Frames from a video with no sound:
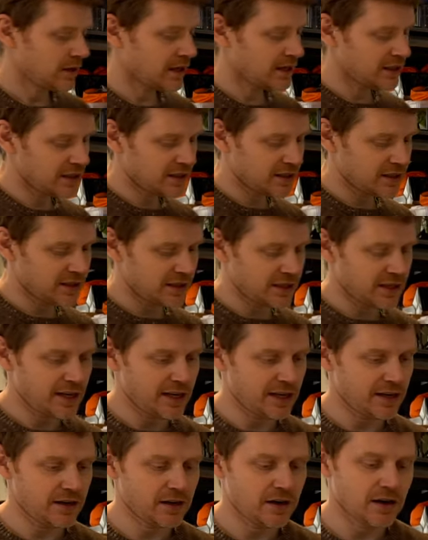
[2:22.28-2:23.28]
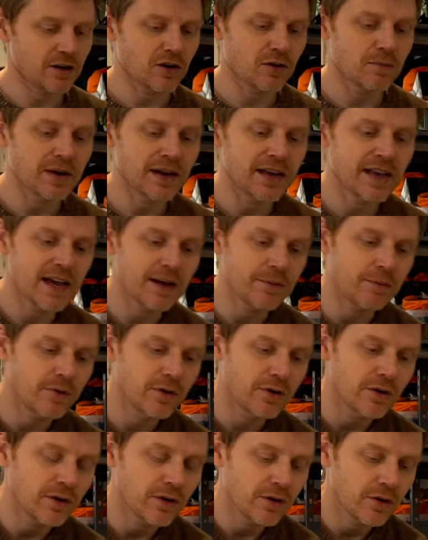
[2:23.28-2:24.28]
as you can see here, I got my
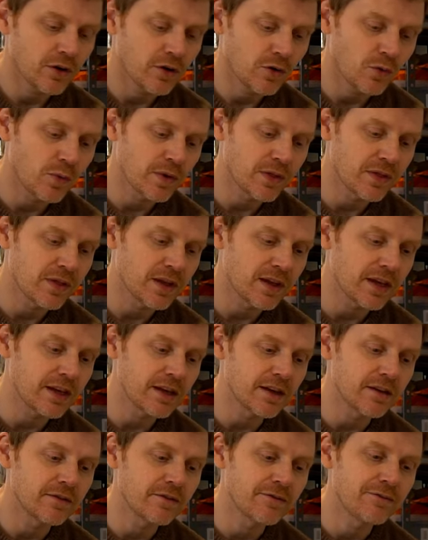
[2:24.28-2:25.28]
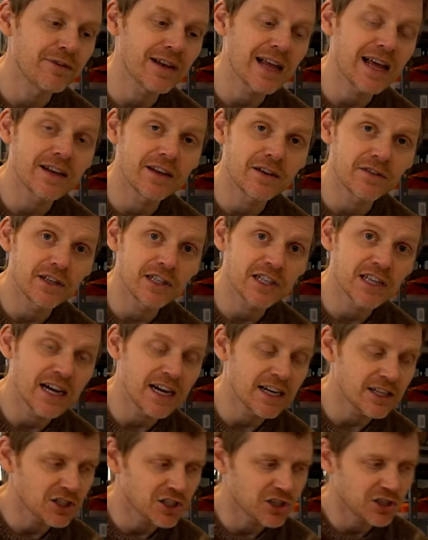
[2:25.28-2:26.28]
camera with the flattener
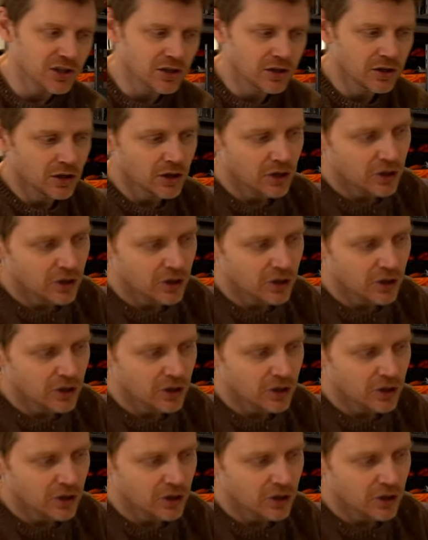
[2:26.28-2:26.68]
attached,